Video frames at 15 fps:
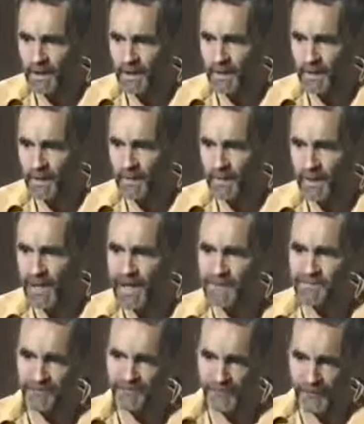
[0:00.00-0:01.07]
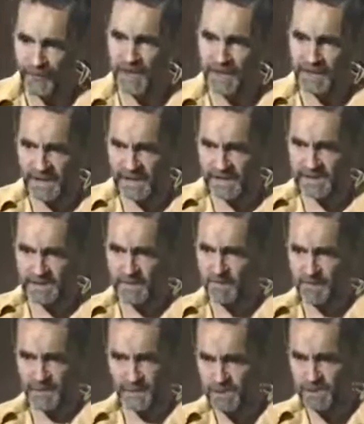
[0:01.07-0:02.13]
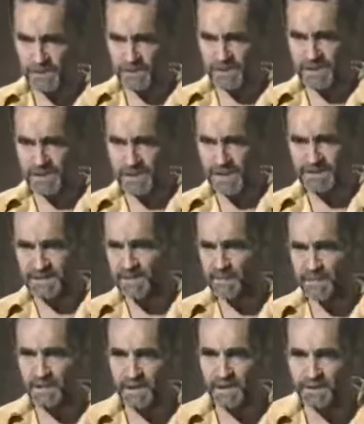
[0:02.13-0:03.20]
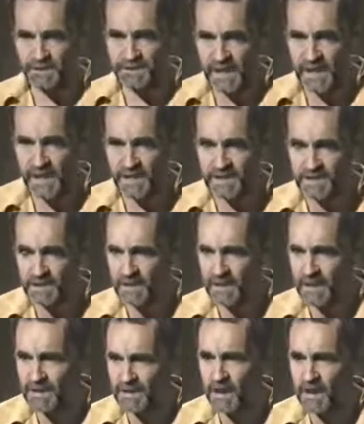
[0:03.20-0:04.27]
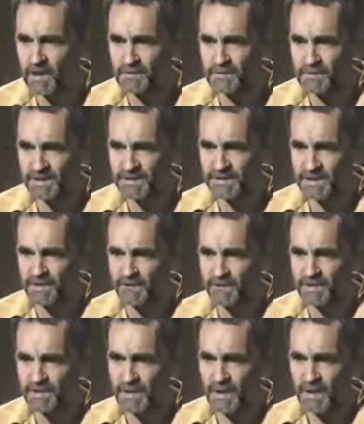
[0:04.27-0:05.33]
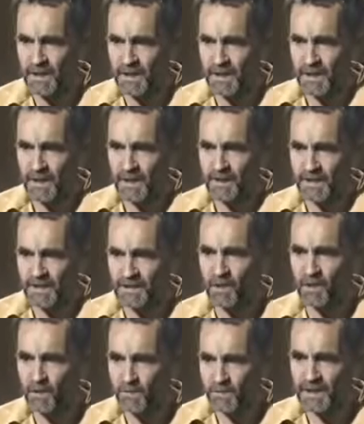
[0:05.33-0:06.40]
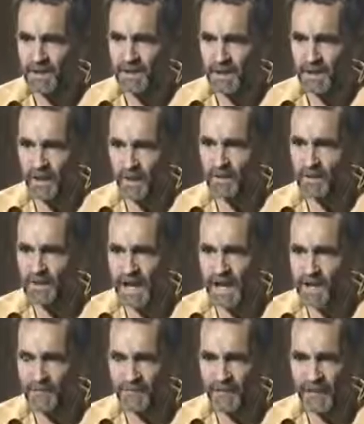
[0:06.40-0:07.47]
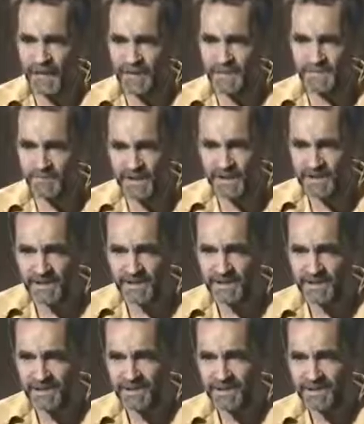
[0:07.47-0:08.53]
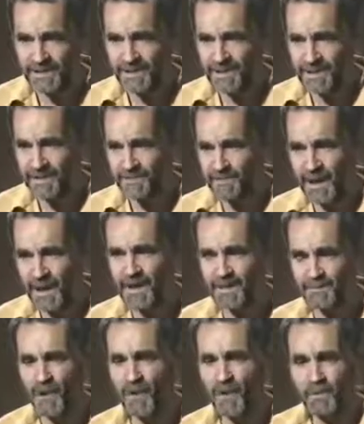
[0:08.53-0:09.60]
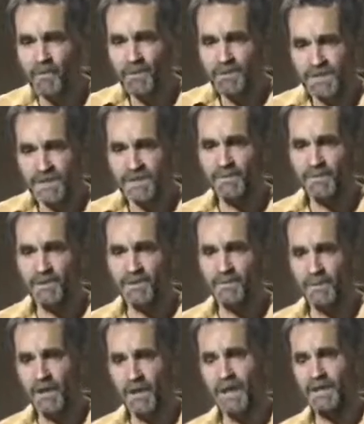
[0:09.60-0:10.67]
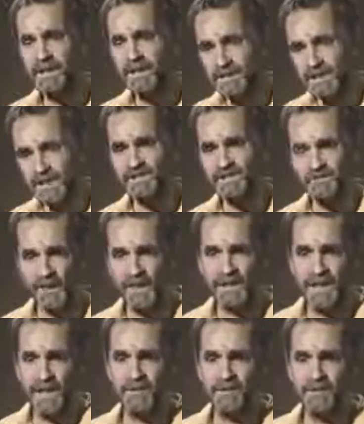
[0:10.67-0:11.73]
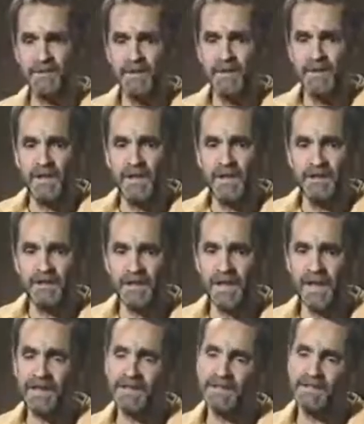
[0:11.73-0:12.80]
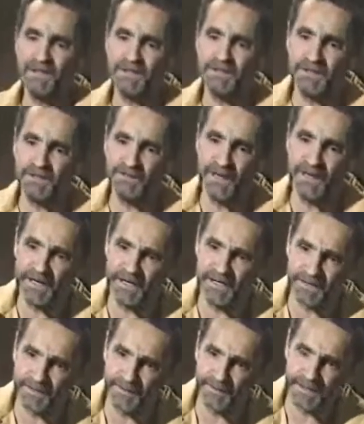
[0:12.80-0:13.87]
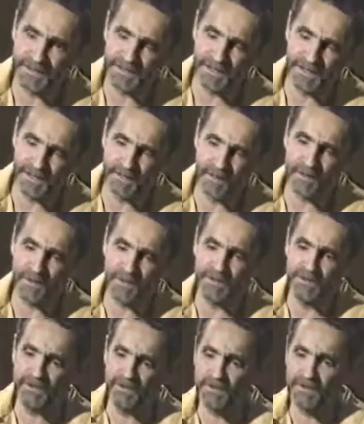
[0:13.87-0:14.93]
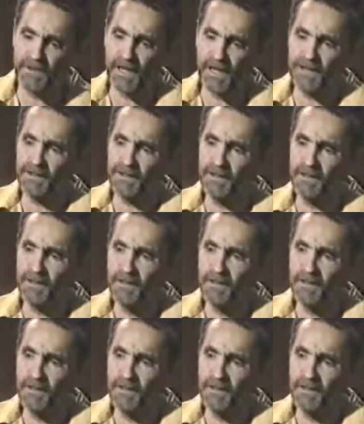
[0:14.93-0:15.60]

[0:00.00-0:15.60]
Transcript: I fought against them for years, and I didn't really understand until I conquered myself, but they told me that the only guy I'm fighting is me, and I'm my own worst enemy. And when I get that straightened out, then I can touch somebody else. But in order to do that,